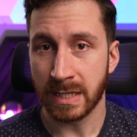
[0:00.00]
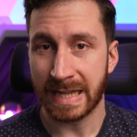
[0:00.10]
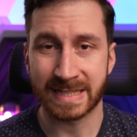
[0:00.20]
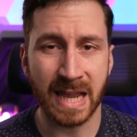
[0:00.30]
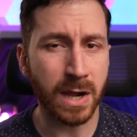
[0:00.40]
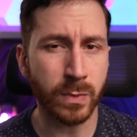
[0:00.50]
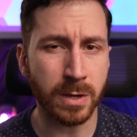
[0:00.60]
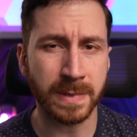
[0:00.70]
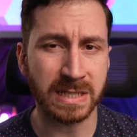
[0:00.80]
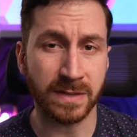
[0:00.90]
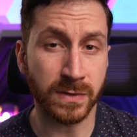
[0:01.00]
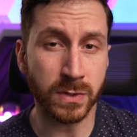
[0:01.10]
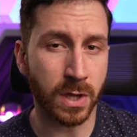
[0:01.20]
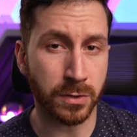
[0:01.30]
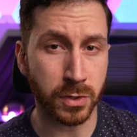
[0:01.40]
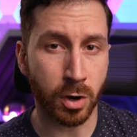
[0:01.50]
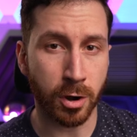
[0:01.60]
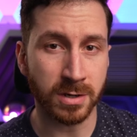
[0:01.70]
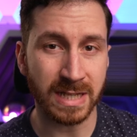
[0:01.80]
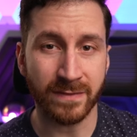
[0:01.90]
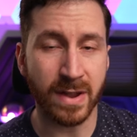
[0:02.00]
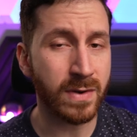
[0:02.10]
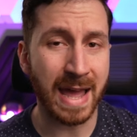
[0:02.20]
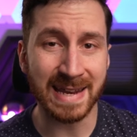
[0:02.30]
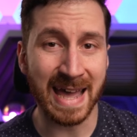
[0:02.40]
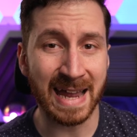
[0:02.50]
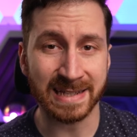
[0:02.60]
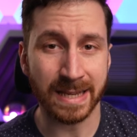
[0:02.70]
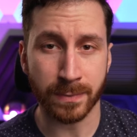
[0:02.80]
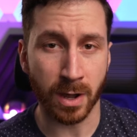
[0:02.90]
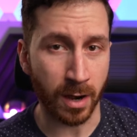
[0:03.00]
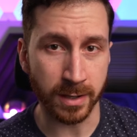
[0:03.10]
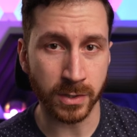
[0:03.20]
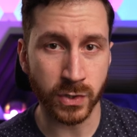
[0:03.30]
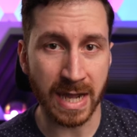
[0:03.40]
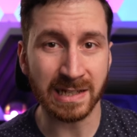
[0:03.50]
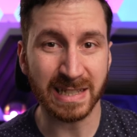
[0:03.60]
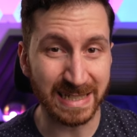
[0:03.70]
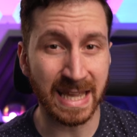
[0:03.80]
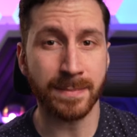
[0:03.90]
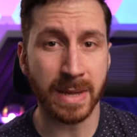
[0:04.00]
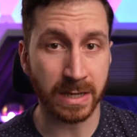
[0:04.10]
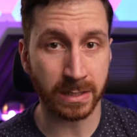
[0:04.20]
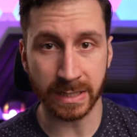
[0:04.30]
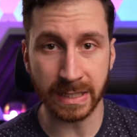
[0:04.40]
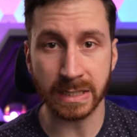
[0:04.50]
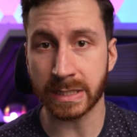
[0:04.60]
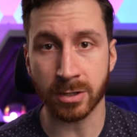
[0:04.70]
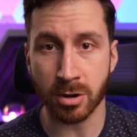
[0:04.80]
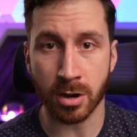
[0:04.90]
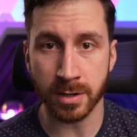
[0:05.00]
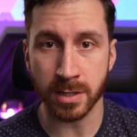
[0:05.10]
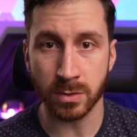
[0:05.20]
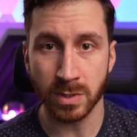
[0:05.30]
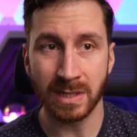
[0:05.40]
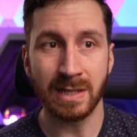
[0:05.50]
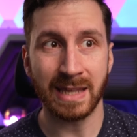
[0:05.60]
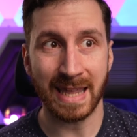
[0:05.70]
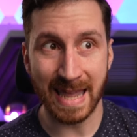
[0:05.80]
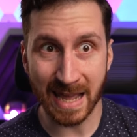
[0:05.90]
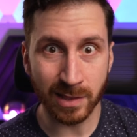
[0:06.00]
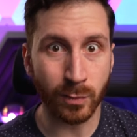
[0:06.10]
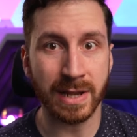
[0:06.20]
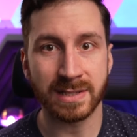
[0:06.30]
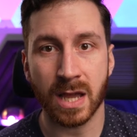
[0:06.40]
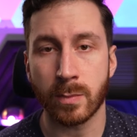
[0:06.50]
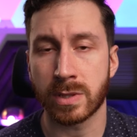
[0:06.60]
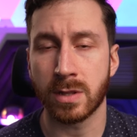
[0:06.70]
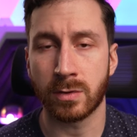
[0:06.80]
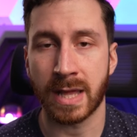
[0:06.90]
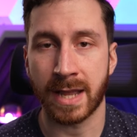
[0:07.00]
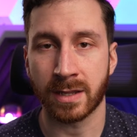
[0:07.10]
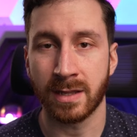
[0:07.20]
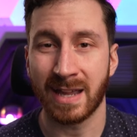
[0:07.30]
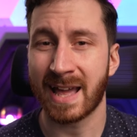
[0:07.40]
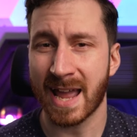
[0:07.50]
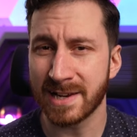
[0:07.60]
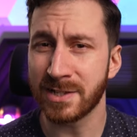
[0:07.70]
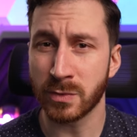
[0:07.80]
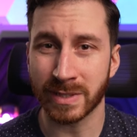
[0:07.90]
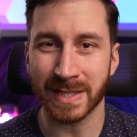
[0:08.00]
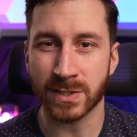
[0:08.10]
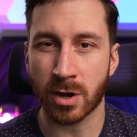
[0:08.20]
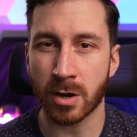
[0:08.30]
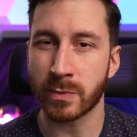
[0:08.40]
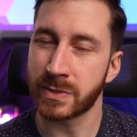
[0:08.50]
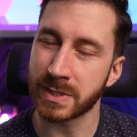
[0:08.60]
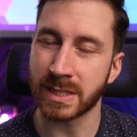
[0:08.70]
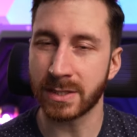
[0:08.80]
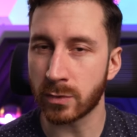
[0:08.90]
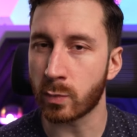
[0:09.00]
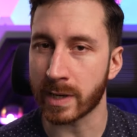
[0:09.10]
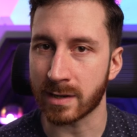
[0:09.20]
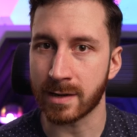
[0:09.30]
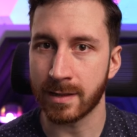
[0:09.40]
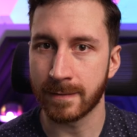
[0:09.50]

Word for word: It's kind of weird because I've used other cards. I've never had to add a separate audio track to get my clean, clear audio at the right time with no lag. And I had to do it with this card, which was a little weird.